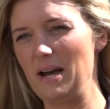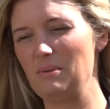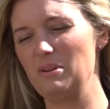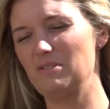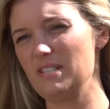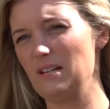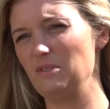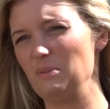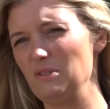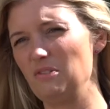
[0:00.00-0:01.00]
Myself
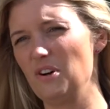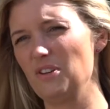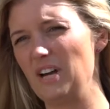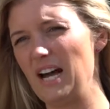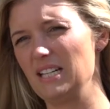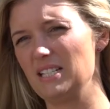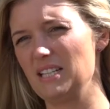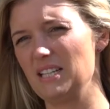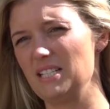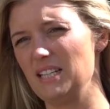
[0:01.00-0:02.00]
and my father had the
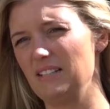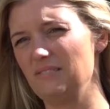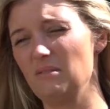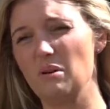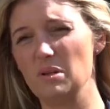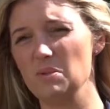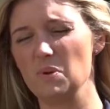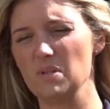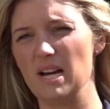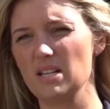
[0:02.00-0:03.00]
idea, I
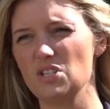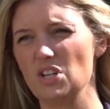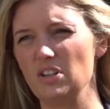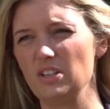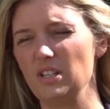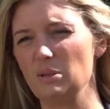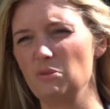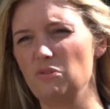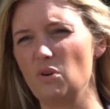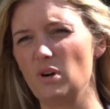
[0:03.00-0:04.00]
suppose last year or the year
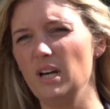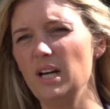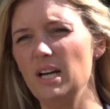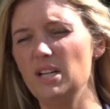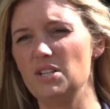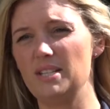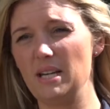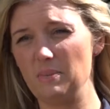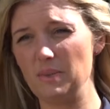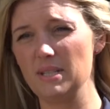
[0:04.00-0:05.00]
before, to set
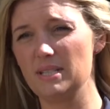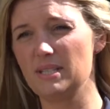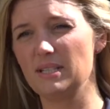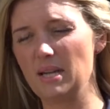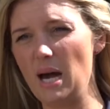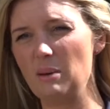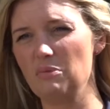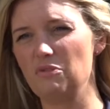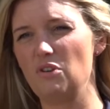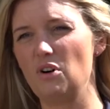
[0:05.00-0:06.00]
up this camp
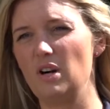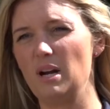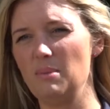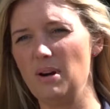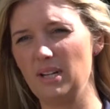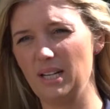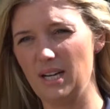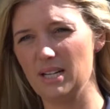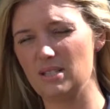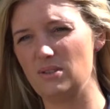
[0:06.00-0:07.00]
for American
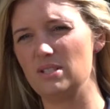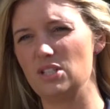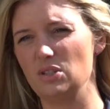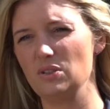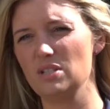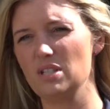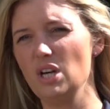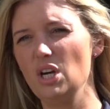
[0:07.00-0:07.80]
high school students